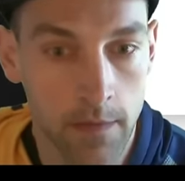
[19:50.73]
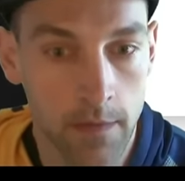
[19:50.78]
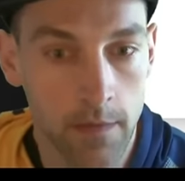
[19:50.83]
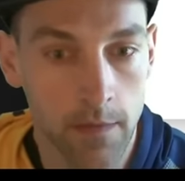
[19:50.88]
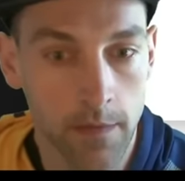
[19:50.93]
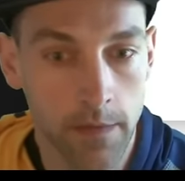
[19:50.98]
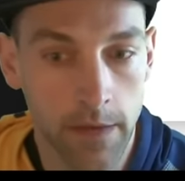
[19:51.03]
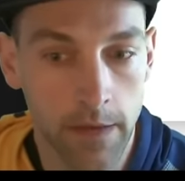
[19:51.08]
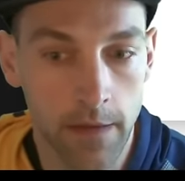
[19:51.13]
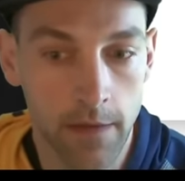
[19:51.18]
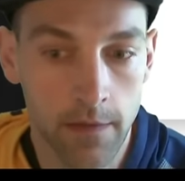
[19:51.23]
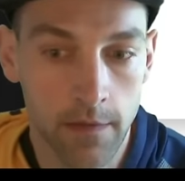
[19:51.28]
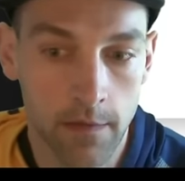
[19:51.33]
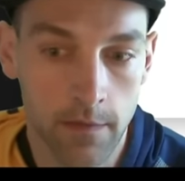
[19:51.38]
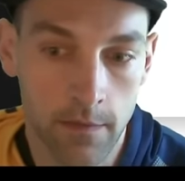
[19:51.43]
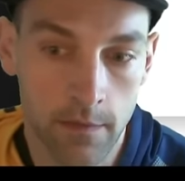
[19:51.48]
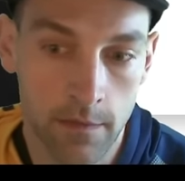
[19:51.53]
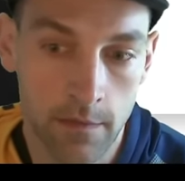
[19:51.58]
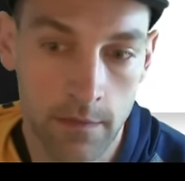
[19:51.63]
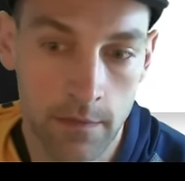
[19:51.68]
Okay.
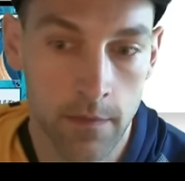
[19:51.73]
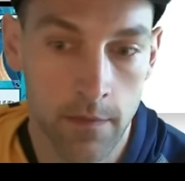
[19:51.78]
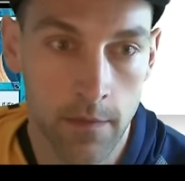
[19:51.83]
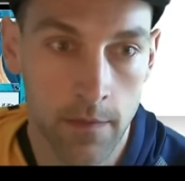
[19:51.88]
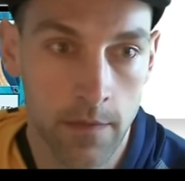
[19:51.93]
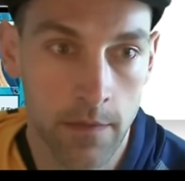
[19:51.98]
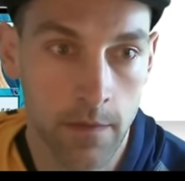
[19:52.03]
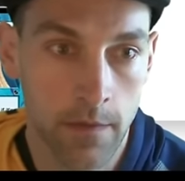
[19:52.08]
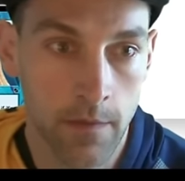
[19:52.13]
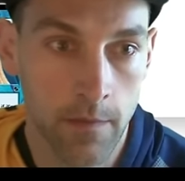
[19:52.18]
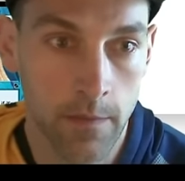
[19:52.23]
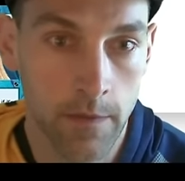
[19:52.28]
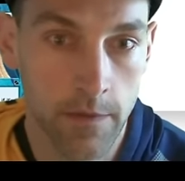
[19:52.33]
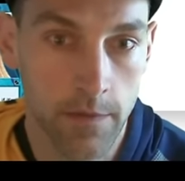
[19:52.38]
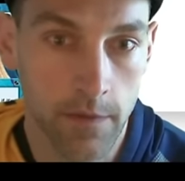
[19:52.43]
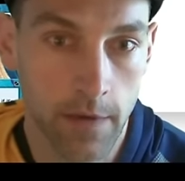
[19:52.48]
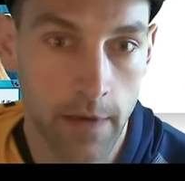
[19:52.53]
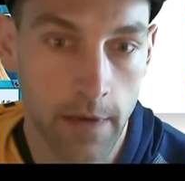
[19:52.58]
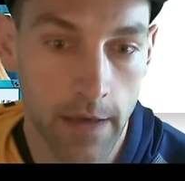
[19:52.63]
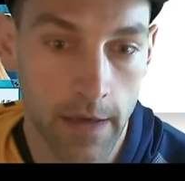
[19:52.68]
We
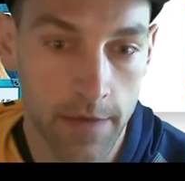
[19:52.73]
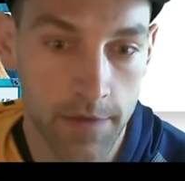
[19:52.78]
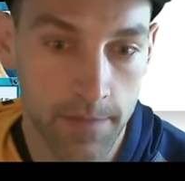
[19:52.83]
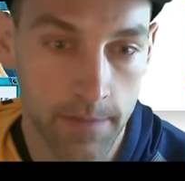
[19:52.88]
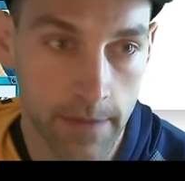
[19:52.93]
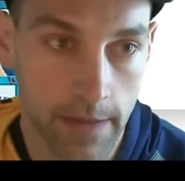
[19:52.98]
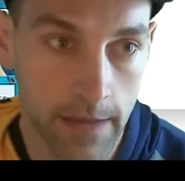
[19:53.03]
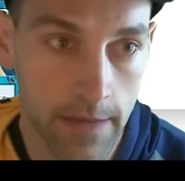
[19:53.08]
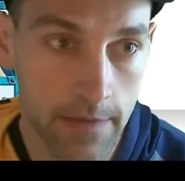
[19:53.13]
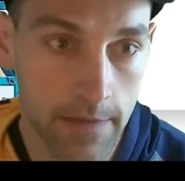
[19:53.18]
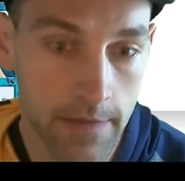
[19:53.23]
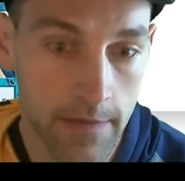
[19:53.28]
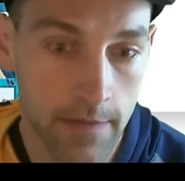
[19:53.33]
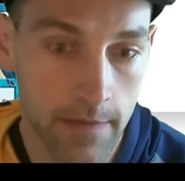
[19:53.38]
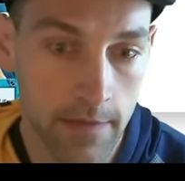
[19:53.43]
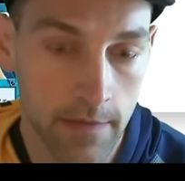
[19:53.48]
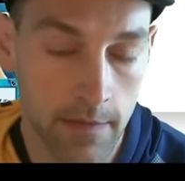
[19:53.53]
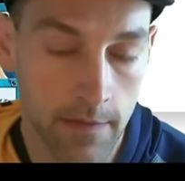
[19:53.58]
draw a Hydroblast.